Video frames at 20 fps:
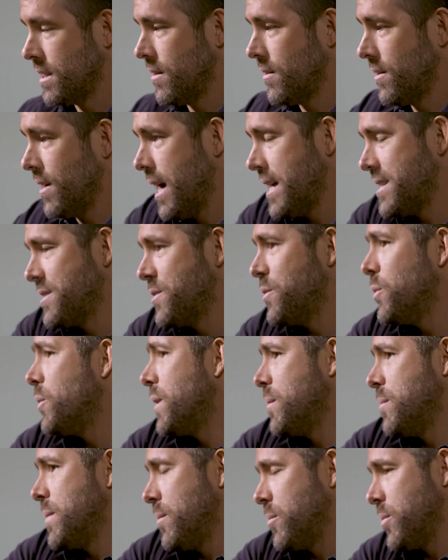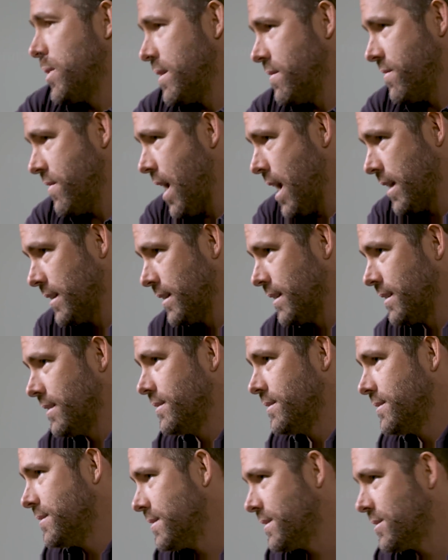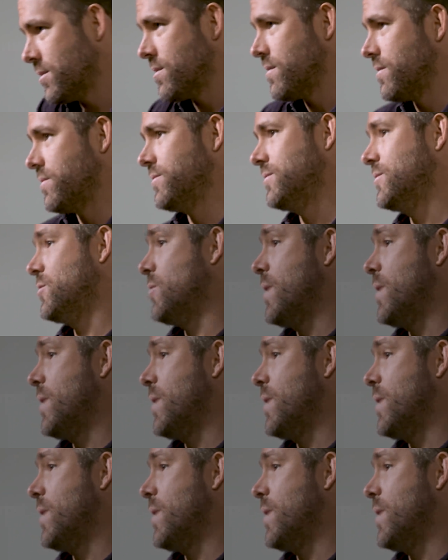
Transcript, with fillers: you know, high school can be a pretty violent, sort of